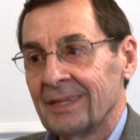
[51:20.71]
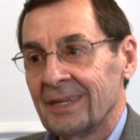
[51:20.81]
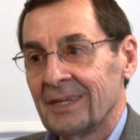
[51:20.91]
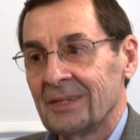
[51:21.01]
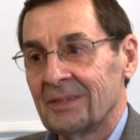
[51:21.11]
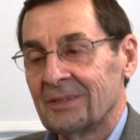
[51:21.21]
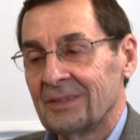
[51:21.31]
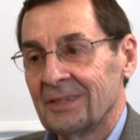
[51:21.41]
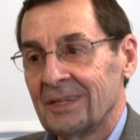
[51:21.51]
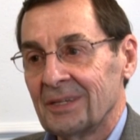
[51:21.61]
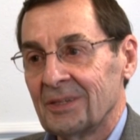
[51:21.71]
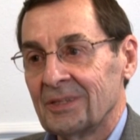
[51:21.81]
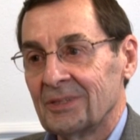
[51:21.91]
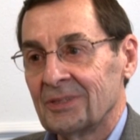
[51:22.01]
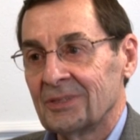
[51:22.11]
and it
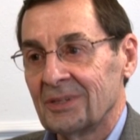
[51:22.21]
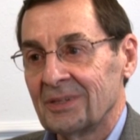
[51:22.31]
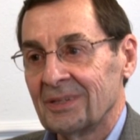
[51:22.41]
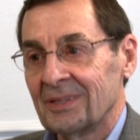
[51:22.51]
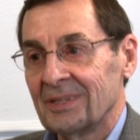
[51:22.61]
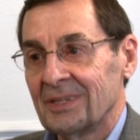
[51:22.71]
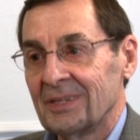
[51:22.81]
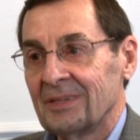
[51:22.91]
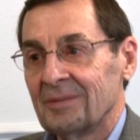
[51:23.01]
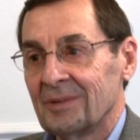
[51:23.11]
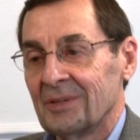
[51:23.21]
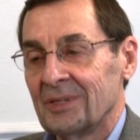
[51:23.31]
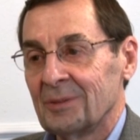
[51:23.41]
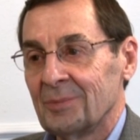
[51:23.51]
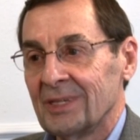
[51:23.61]
is certainly
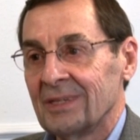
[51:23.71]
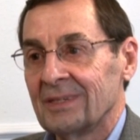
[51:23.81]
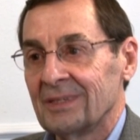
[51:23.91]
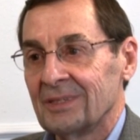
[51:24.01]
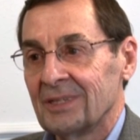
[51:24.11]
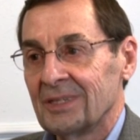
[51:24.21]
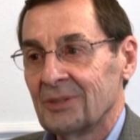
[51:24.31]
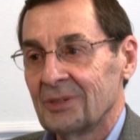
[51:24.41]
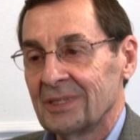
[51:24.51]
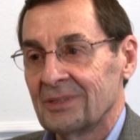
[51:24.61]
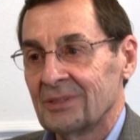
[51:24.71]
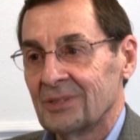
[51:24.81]
going to be continuing to